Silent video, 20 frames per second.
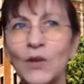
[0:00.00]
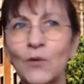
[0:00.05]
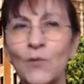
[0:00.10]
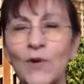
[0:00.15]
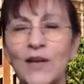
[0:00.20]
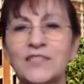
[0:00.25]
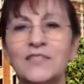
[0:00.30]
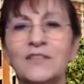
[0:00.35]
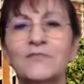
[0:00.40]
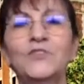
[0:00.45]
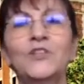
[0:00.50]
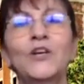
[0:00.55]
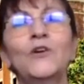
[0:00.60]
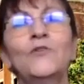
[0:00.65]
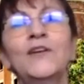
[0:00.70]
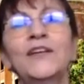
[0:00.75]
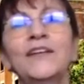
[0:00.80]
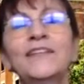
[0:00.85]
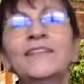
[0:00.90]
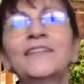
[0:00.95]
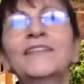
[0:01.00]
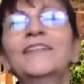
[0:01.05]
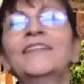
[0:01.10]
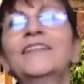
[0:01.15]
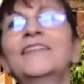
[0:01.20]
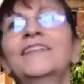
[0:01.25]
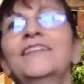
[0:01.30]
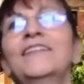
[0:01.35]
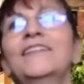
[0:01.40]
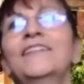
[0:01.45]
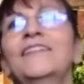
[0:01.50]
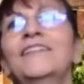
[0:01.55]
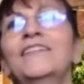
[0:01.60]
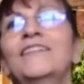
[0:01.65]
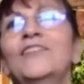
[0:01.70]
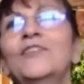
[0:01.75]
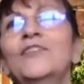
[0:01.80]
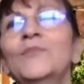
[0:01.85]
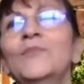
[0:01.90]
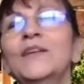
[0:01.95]
ways of knowing,
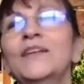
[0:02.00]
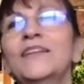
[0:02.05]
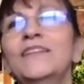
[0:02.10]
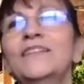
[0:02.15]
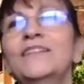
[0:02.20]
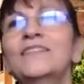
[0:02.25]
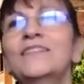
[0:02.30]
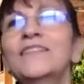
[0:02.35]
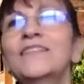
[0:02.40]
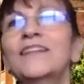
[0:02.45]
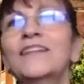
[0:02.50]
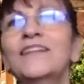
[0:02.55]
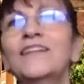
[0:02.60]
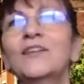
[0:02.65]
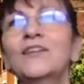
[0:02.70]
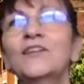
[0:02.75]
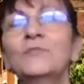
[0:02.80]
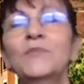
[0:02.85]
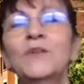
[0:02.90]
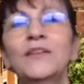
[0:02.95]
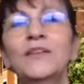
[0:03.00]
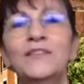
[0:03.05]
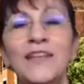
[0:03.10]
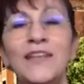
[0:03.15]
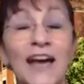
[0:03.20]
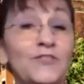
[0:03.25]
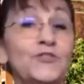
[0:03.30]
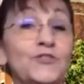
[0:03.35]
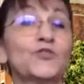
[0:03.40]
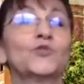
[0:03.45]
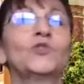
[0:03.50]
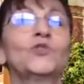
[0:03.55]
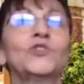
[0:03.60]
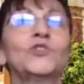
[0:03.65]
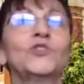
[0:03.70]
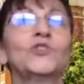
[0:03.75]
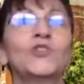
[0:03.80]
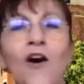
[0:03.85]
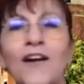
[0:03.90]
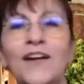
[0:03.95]
in natural
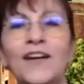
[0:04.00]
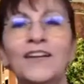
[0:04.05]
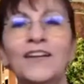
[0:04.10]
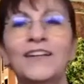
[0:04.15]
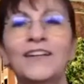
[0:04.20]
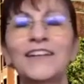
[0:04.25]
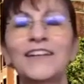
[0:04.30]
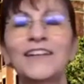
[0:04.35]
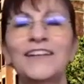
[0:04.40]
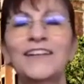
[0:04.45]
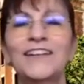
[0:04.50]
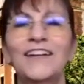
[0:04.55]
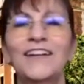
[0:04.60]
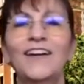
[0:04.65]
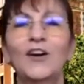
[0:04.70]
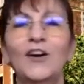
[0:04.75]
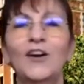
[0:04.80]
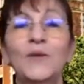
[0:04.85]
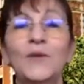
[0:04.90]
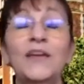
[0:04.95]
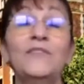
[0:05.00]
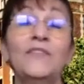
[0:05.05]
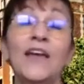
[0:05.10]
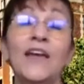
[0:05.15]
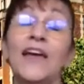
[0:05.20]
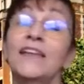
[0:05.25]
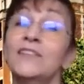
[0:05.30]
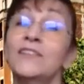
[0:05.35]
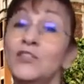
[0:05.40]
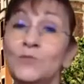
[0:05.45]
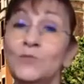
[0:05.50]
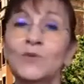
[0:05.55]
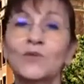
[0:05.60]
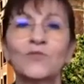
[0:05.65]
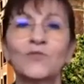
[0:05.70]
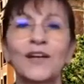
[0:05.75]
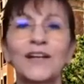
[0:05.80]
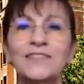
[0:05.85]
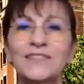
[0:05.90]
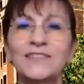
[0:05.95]
law, and
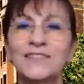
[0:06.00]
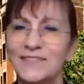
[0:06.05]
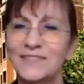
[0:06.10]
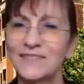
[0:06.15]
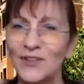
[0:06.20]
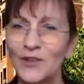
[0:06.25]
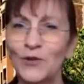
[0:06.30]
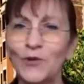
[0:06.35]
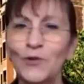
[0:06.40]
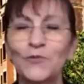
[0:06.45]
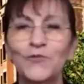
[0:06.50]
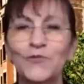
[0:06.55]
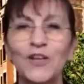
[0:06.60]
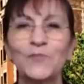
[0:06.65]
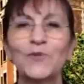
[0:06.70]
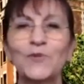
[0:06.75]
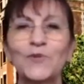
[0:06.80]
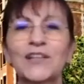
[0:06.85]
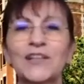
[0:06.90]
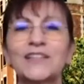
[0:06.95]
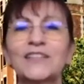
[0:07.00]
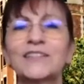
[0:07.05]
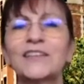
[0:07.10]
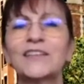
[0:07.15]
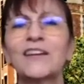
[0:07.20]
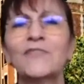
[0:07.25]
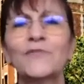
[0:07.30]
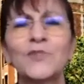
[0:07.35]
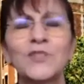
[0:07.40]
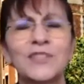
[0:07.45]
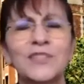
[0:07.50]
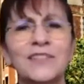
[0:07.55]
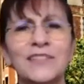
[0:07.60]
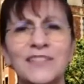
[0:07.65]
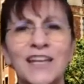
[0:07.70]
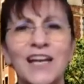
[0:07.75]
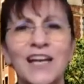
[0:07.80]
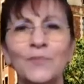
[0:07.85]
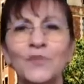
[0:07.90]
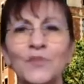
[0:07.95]
human rights. The whole framework itself was
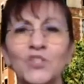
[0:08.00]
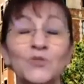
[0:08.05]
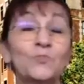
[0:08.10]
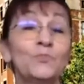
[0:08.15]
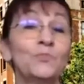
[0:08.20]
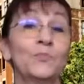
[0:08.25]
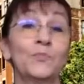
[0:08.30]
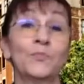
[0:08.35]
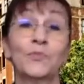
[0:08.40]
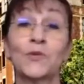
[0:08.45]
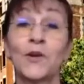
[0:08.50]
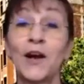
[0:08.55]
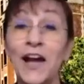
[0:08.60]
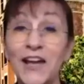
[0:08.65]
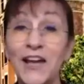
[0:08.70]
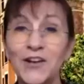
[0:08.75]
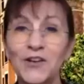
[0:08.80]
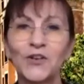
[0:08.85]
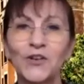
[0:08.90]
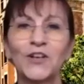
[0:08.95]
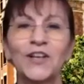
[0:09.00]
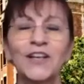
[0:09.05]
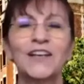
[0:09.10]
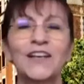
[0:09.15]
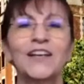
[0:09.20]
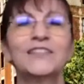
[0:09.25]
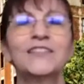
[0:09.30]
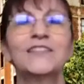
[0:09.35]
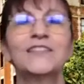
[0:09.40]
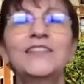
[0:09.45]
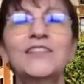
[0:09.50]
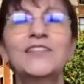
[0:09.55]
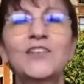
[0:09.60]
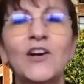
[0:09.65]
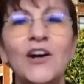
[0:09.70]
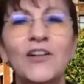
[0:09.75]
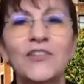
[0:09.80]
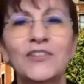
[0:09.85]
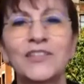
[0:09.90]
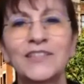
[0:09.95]
established prior to
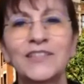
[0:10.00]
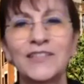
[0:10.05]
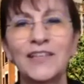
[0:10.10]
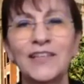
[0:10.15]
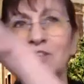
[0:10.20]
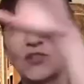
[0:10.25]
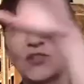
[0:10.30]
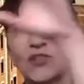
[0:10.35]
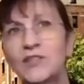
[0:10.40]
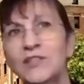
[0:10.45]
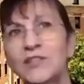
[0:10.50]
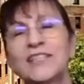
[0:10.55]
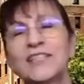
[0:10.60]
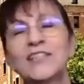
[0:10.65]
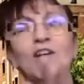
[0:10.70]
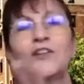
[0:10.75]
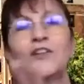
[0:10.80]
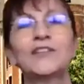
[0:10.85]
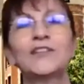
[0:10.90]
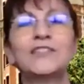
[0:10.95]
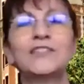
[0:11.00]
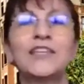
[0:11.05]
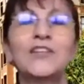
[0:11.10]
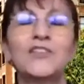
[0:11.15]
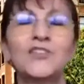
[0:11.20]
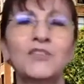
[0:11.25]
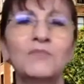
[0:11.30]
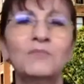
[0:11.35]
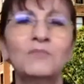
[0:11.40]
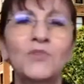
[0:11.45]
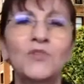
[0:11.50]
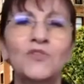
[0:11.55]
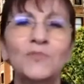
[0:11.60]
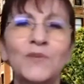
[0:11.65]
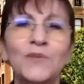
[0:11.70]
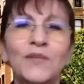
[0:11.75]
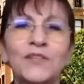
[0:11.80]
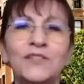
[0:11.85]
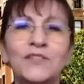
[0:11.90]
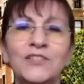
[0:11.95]
decolonization, the decolonization
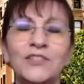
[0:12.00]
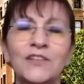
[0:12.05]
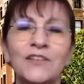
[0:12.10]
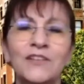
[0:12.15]
movement